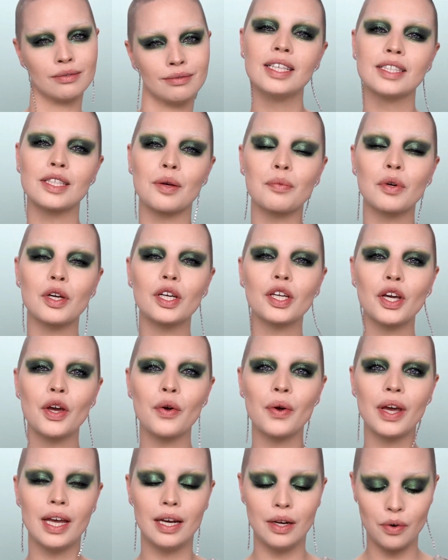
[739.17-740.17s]
So I'm going to go
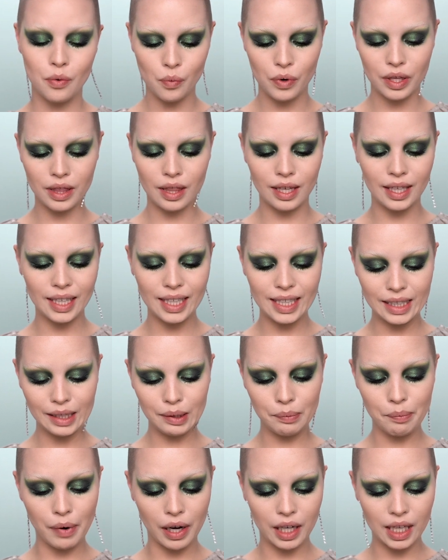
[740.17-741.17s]
in with the
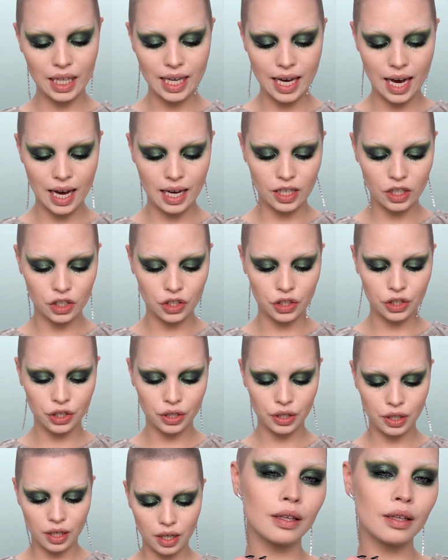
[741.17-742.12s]
ILMAKIAGE